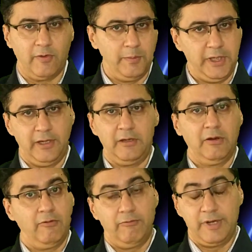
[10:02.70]
will be
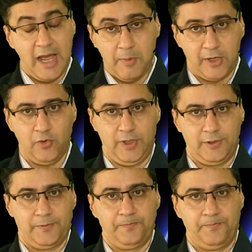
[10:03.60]
damn
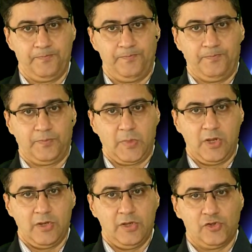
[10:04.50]
accurate.
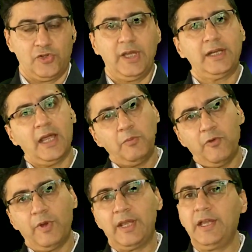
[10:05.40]
So there can be
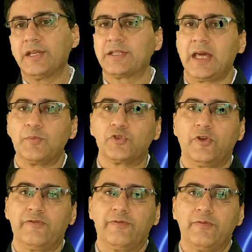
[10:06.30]
various types
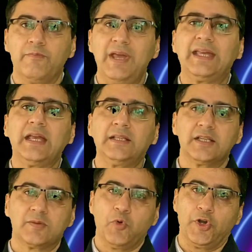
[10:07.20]
of making
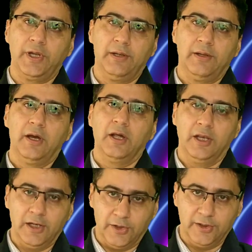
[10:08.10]
this model
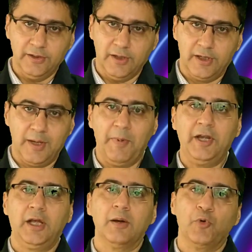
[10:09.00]
learn
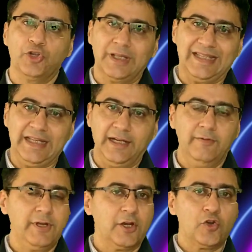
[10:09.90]
depending upon the
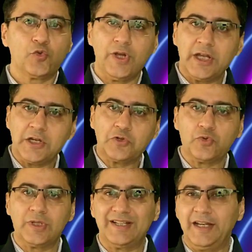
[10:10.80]
need. We are not going
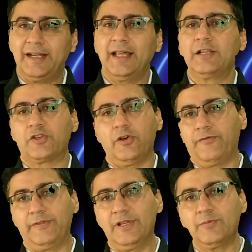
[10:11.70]
into the details
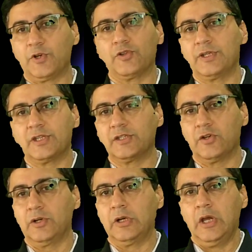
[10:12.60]
of this because this is
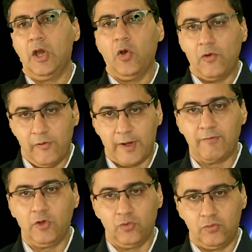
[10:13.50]
a
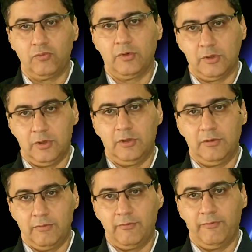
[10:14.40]
overview
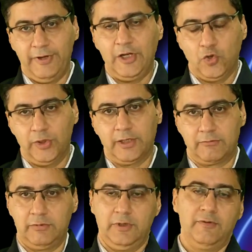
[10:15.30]
uh, video that
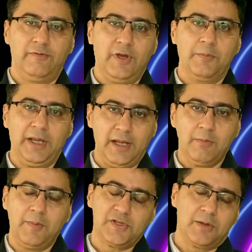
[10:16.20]
uh, we are making.
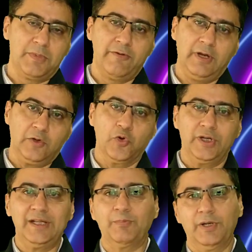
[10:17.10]
Maybe someday we'll go
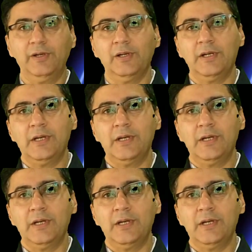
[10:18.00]
deeper.